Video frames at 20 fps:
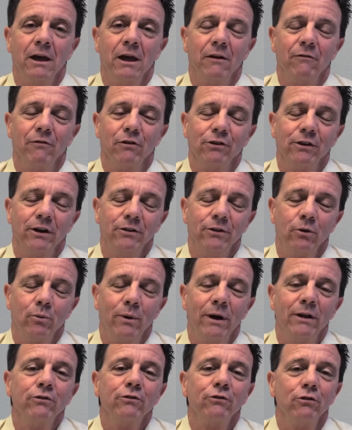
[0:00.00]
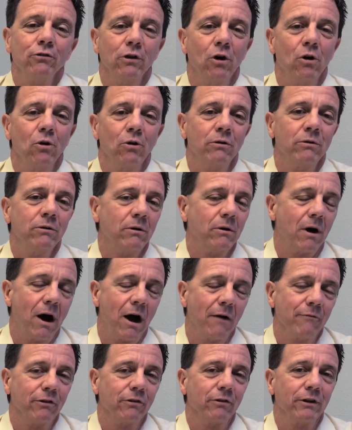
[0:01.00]
If you set the rents too low,
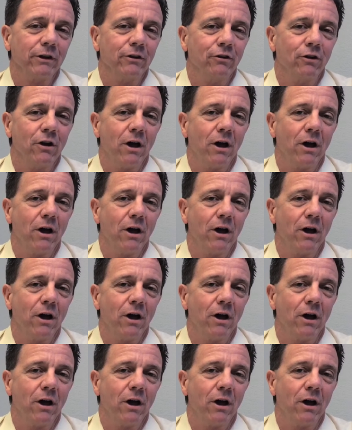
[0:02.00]
obviously you're